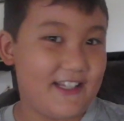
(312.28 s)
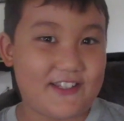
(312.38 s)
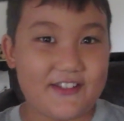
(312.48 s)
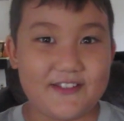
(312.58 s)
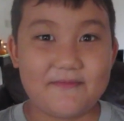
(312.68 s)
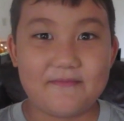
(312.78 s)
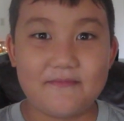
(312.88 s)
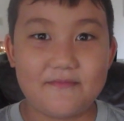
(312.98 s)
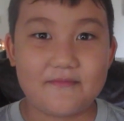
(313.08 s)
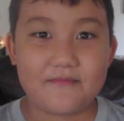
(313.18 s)
does.
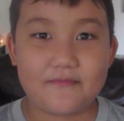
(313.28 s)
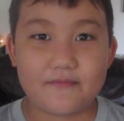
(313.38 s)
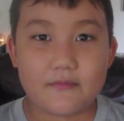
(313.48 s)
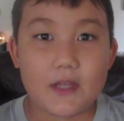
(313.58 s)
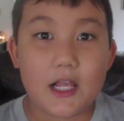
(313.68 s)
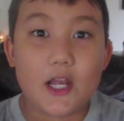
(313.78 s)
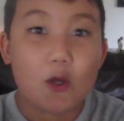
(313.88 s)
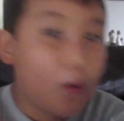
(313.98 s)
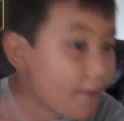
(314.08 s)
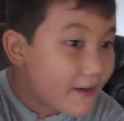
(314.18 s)
Yeah?
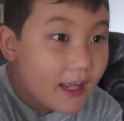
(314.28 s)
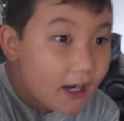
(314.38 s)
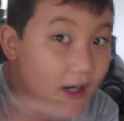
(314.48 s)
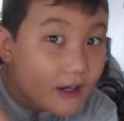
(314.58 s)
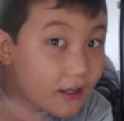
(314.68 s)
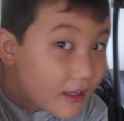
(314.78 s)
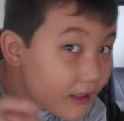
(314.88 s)
This is Carter.